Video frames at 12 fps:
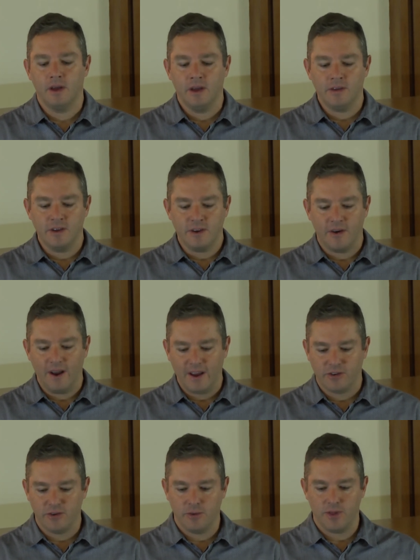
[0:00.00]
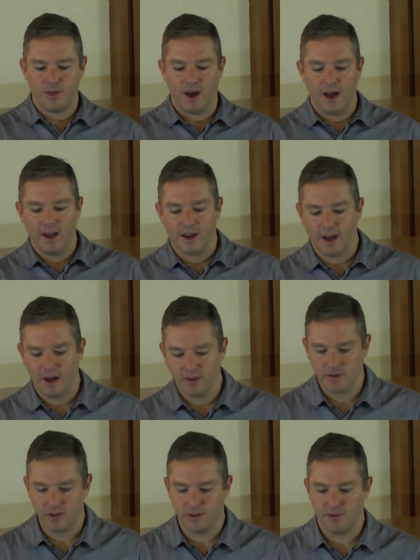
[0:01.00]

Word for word: His interaction with the high council